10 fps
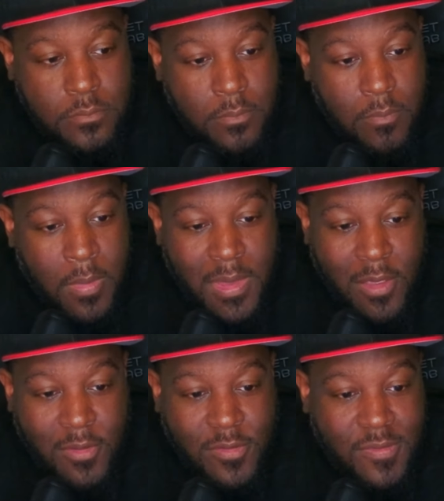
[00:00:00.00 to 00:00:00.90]
Now,
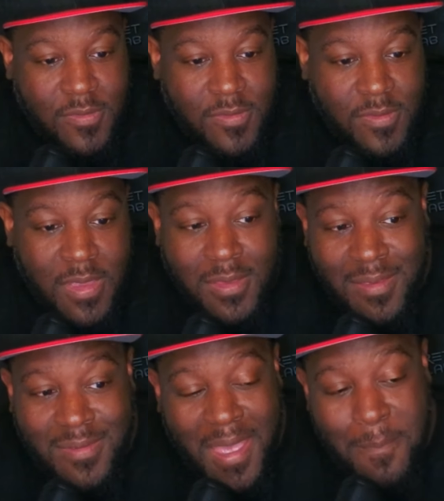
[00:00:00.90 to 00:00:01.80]
Justinia does
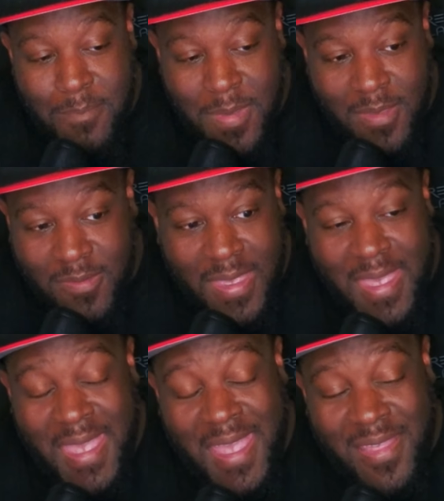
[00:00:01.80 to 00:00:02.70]
not miss,
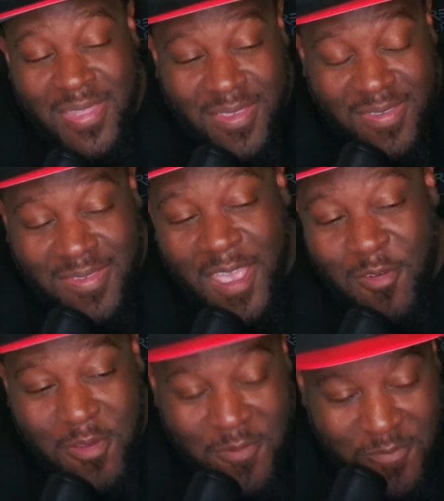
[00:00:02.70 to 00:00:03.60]
and this
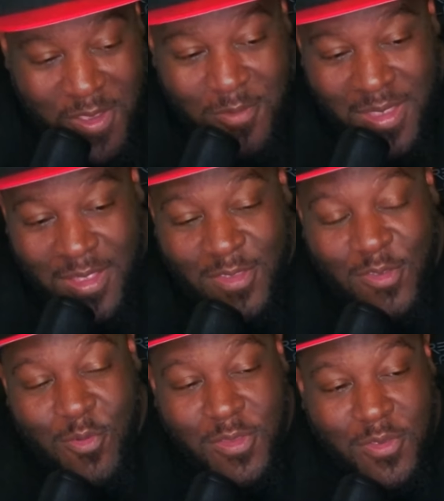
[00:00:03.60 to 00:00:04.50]
Sarah variant is
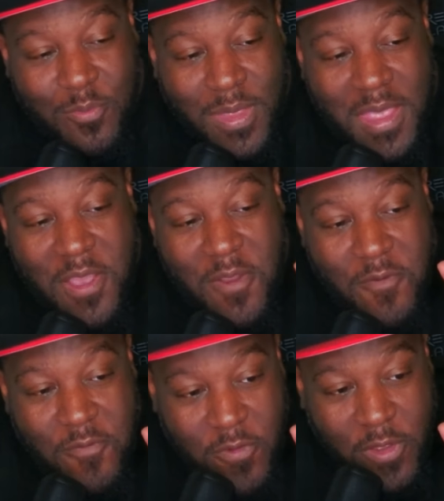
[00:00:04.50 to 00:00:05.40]
going to be
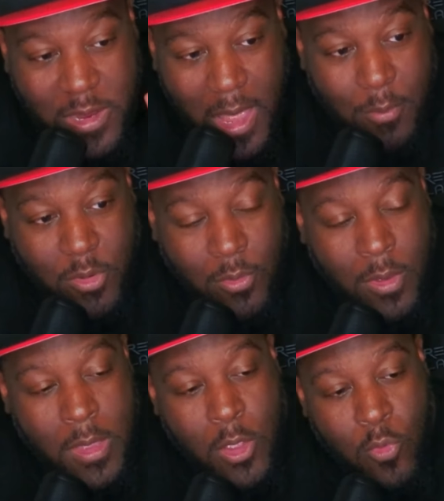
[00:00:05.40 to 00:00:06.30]
phenomenal.
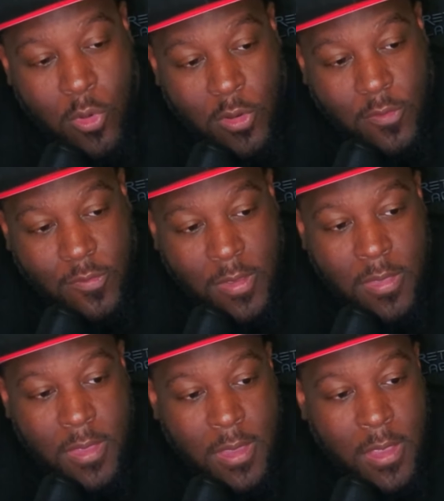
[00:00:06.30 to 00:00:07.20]
We're going to see
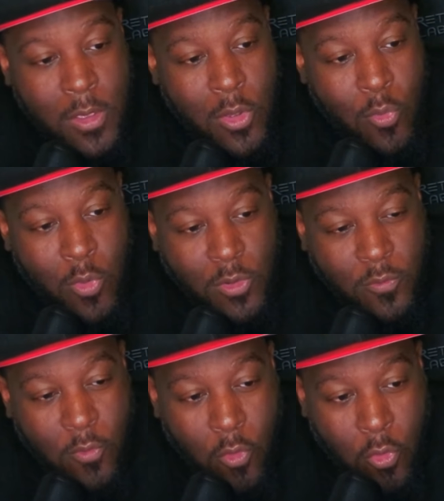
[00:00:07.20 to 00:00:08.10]
the
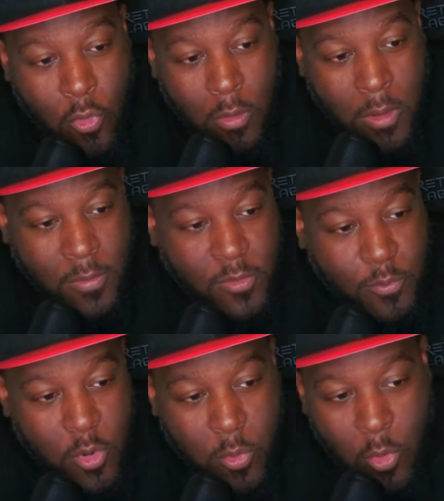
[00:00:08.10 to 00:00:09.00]
wonderful aura, this
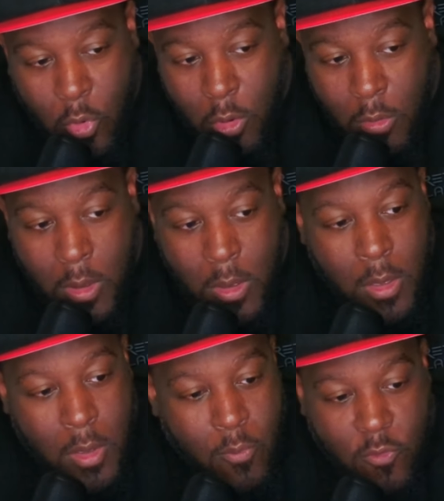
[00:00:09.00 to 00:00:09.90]
purple aura
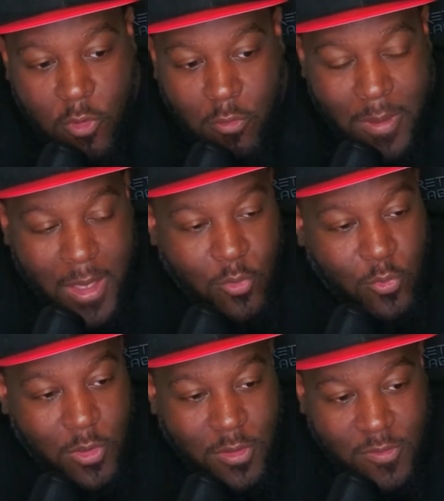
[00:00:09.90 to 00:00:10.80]
moving around.
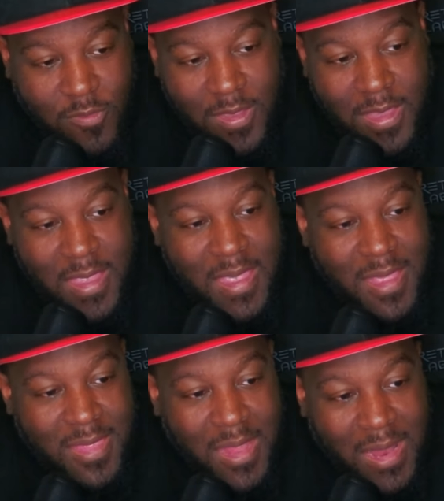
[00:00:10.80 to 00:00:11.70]
We're going to see
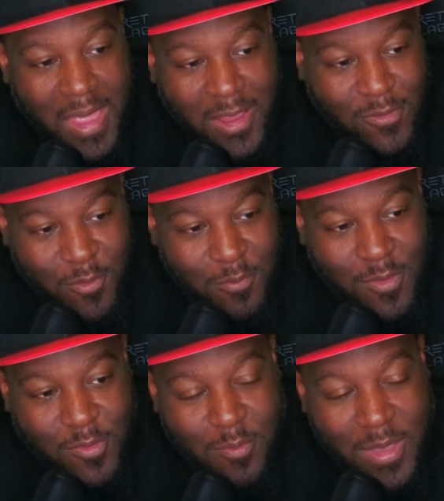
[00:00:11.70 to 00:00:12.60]
the lights from it, so make it